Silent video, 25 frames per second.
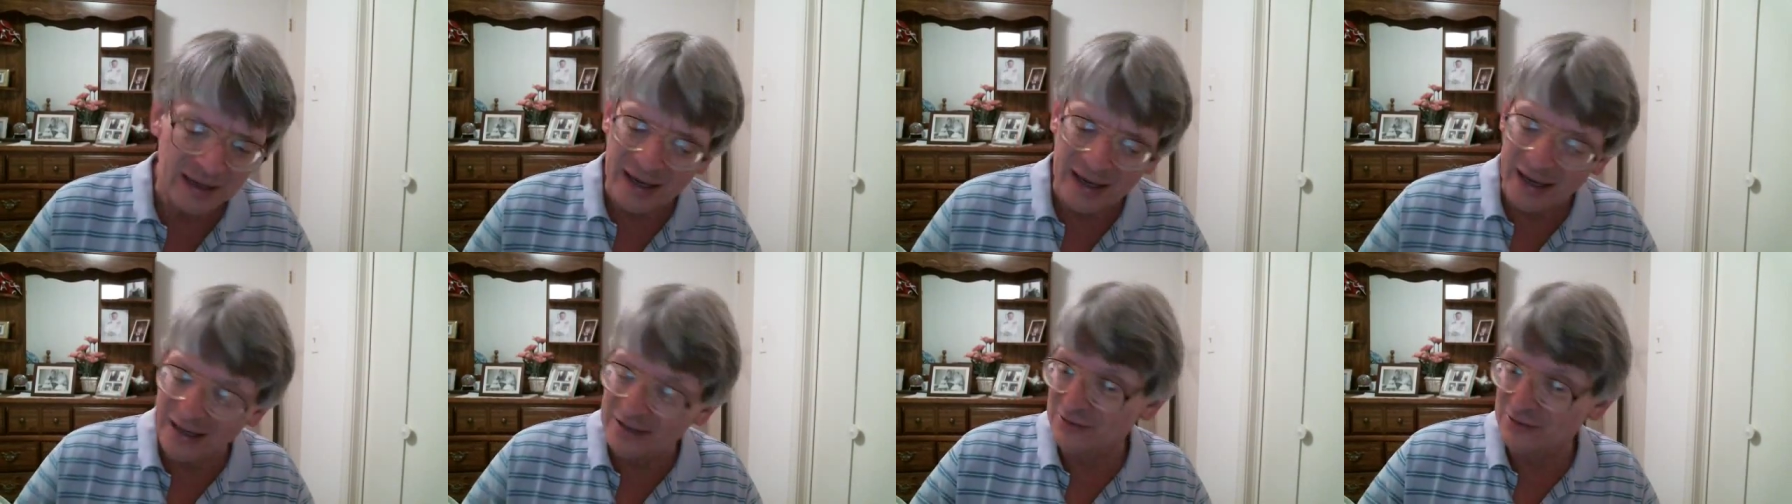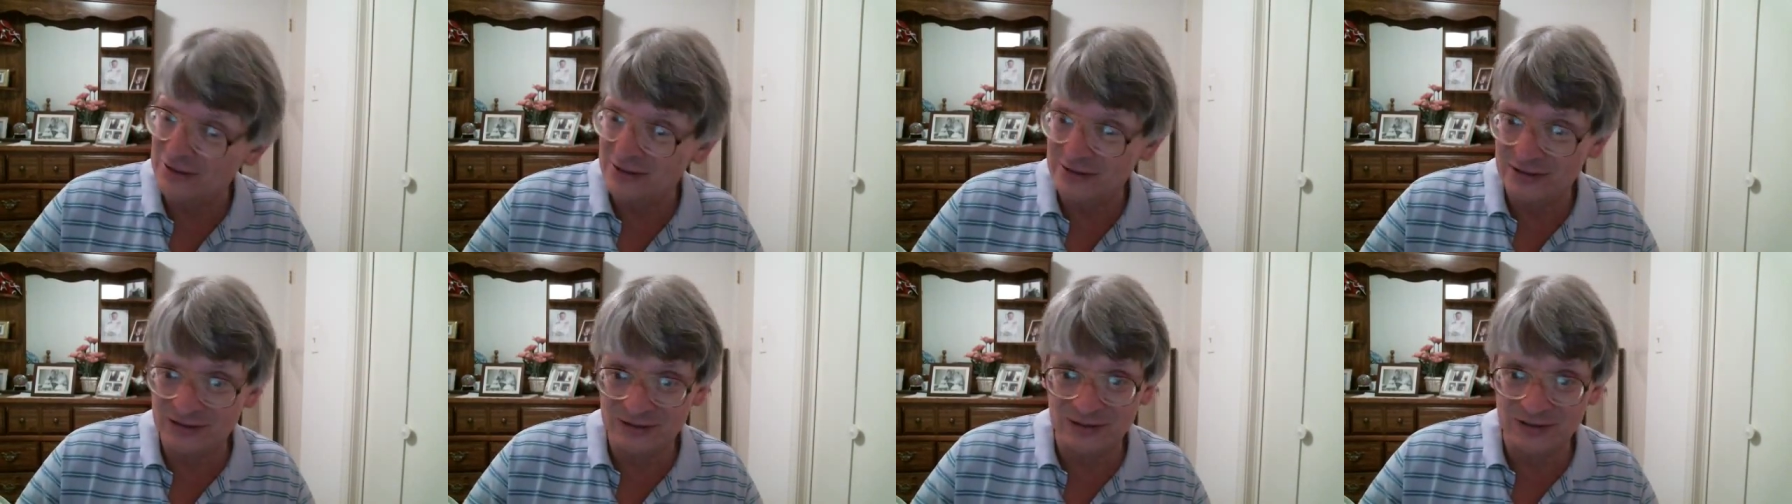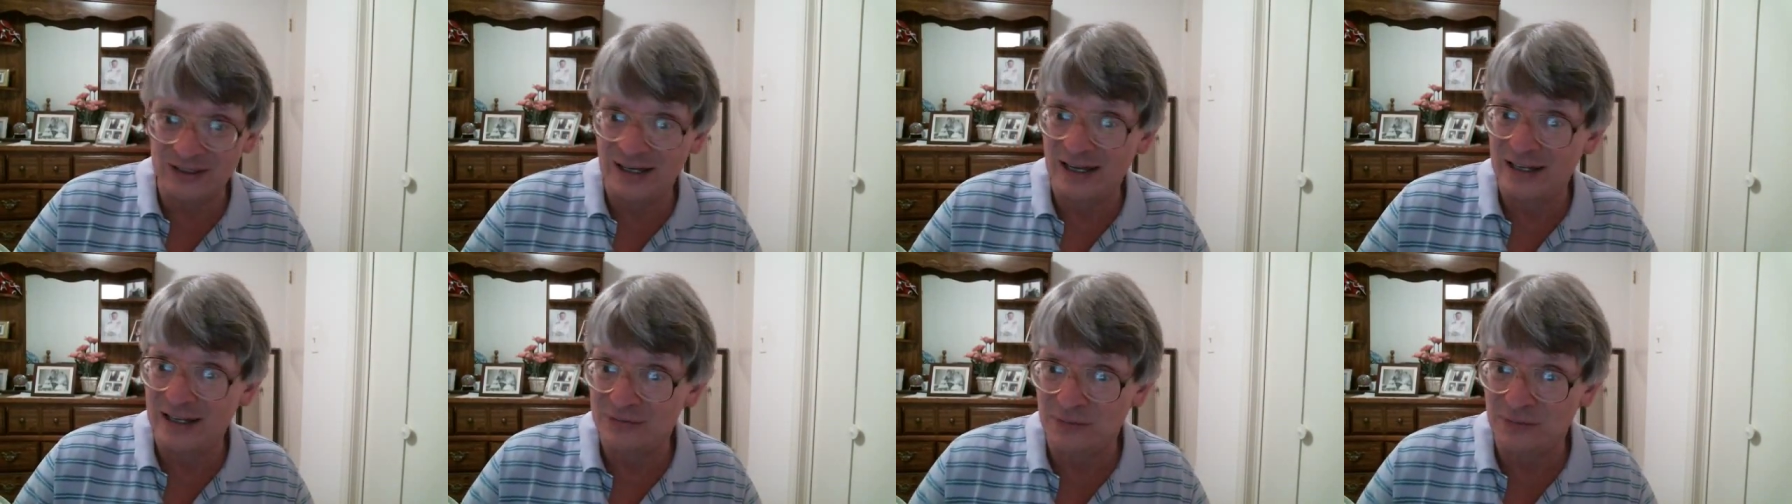And such is the
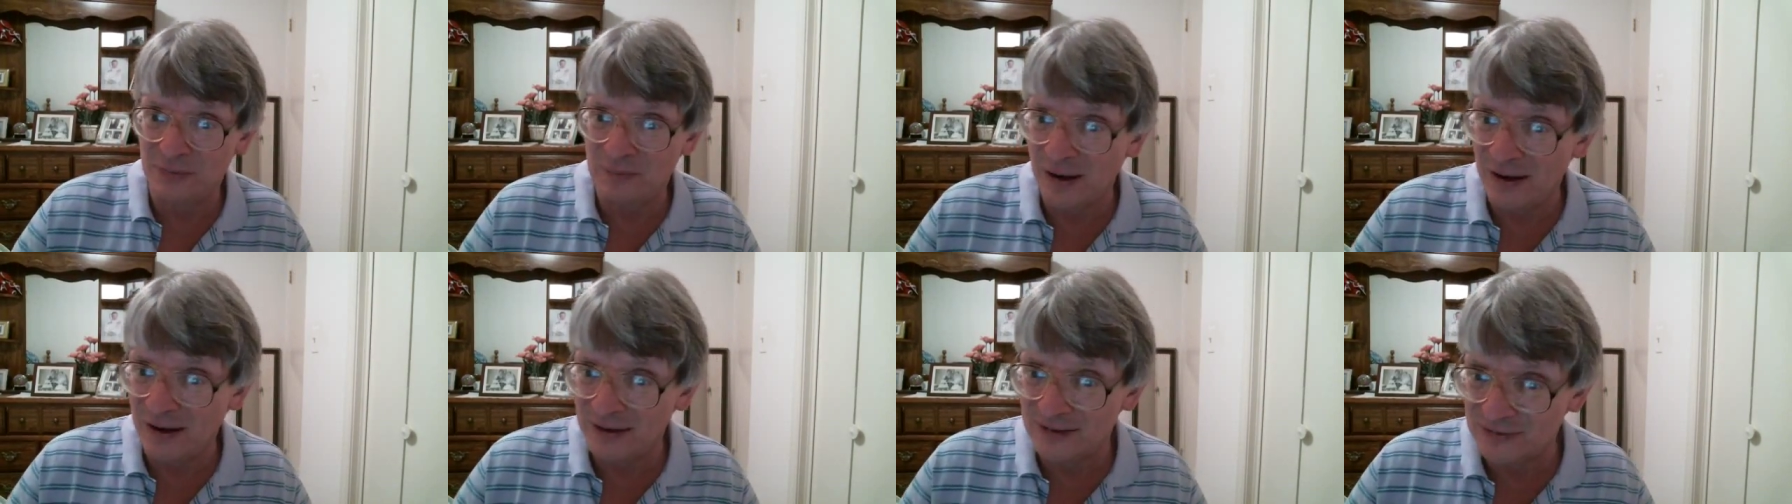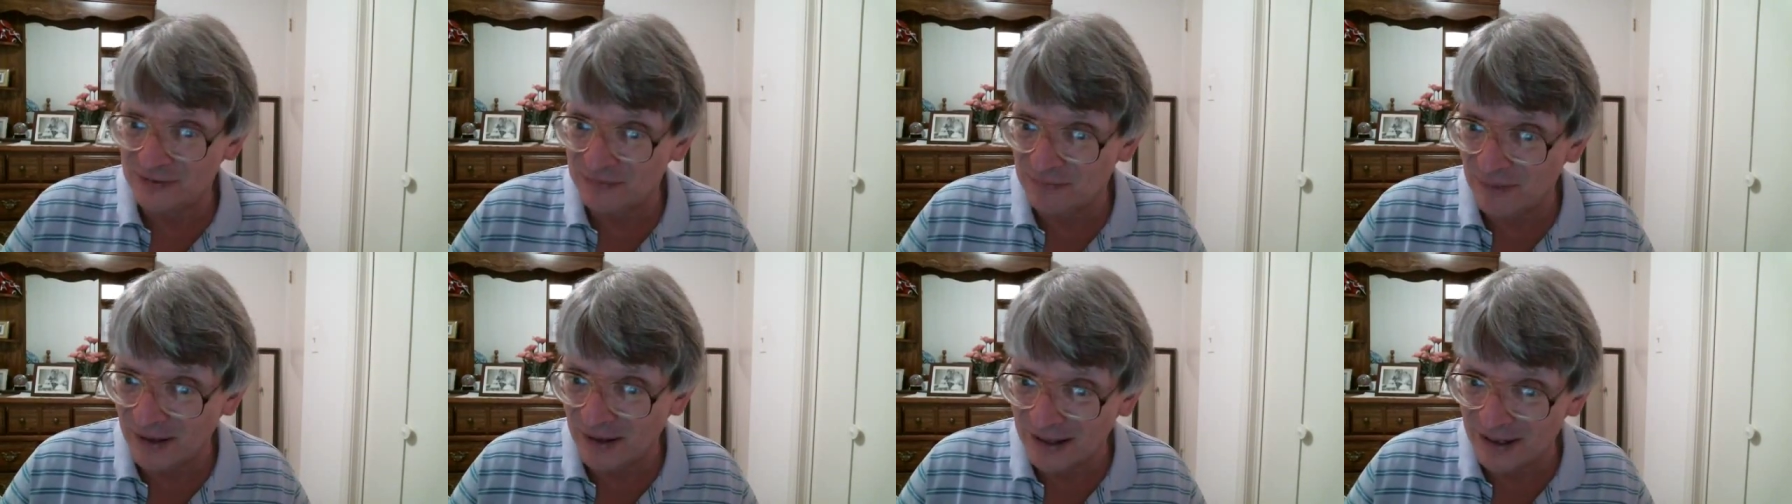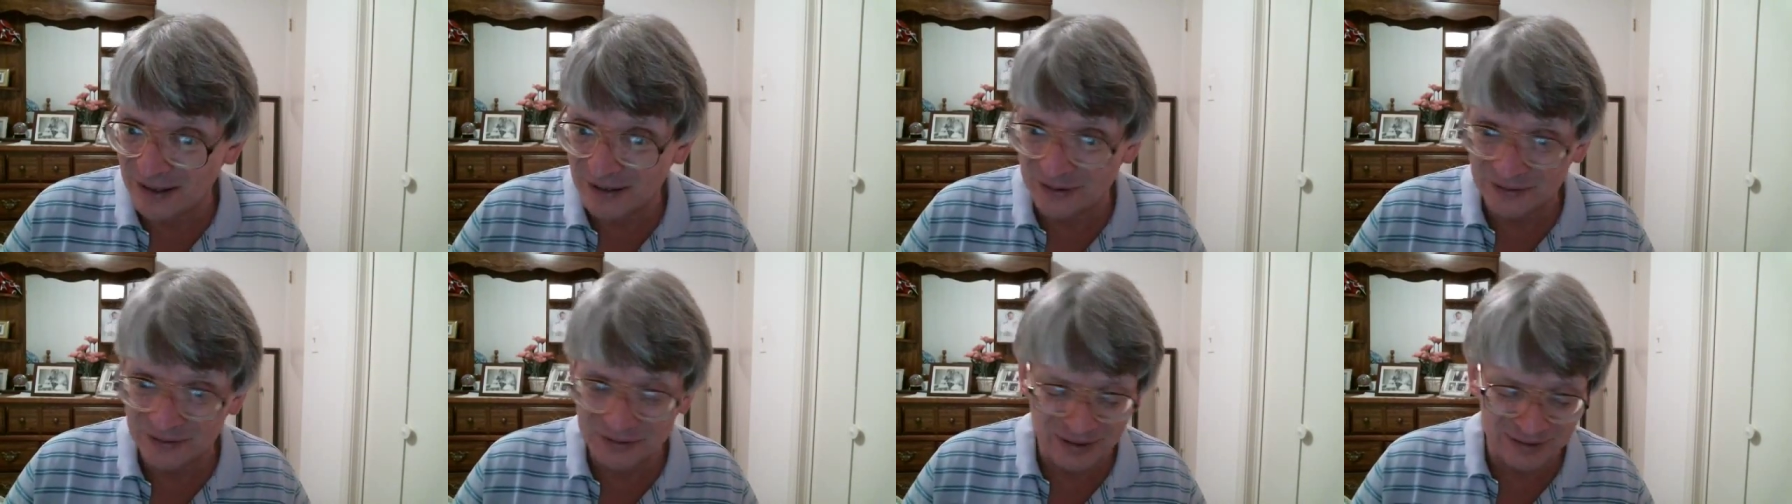case with Modest
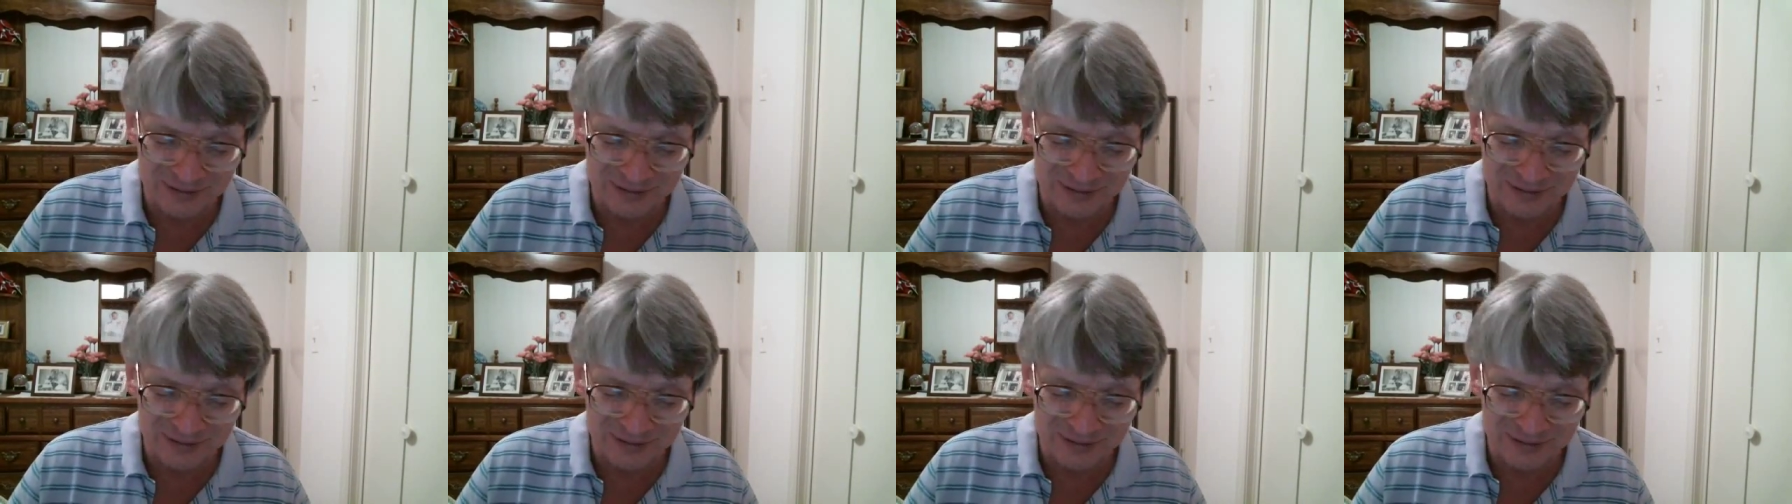Mouse,